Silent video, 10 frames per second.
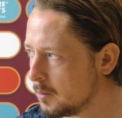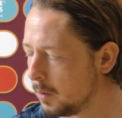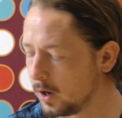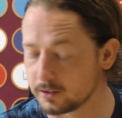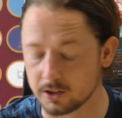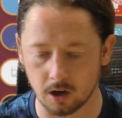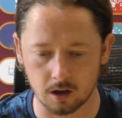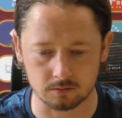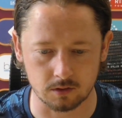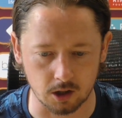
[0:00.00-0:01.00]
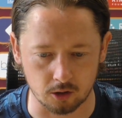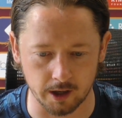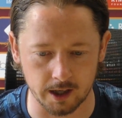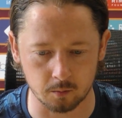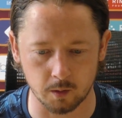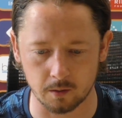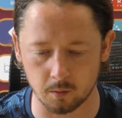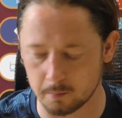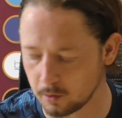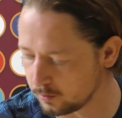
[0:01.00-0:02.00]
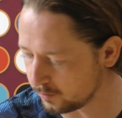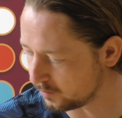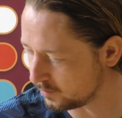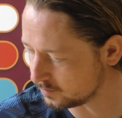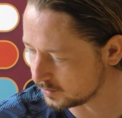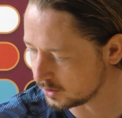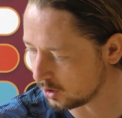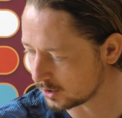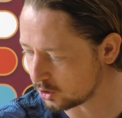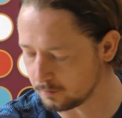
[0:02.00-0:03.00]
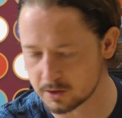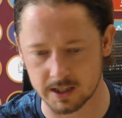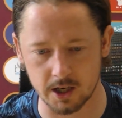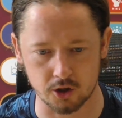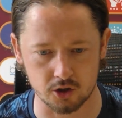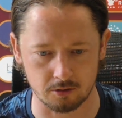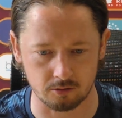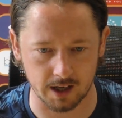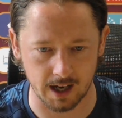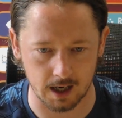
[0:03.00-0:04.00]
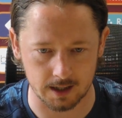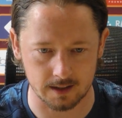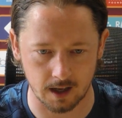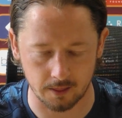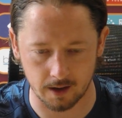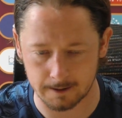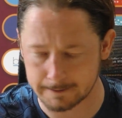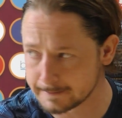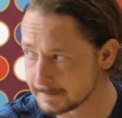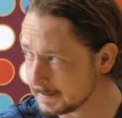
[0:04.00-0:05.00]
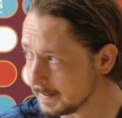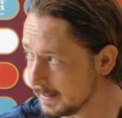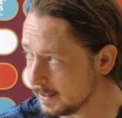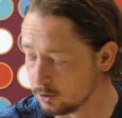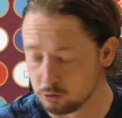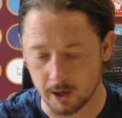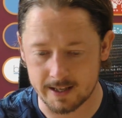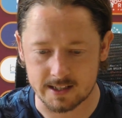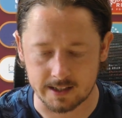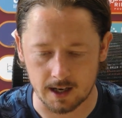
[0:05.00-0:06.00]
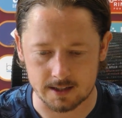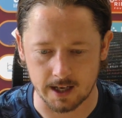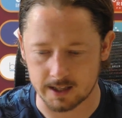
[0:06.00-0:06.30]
But, I, you know, agree, and we both, you know, had conversations regarding that the running stats,